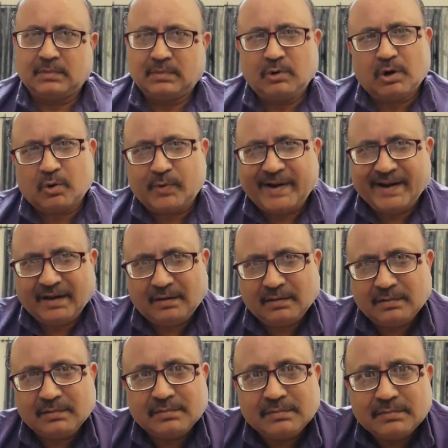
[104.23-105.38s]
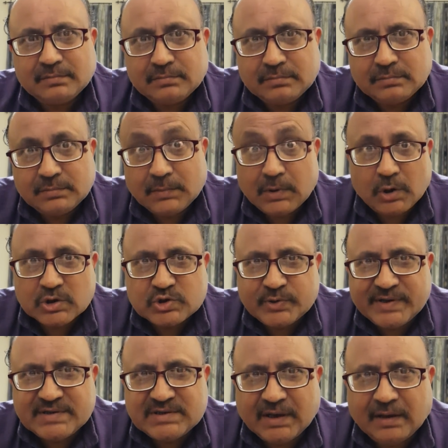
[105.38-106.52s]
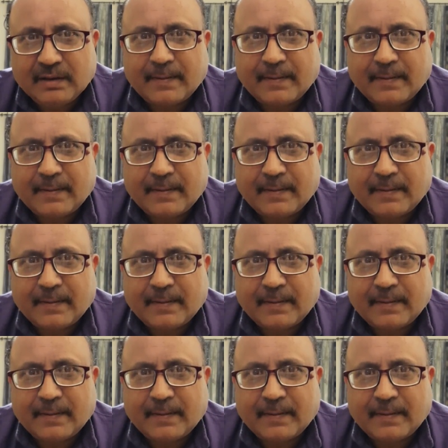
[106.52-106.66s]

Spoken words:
Not quite. Not so easy.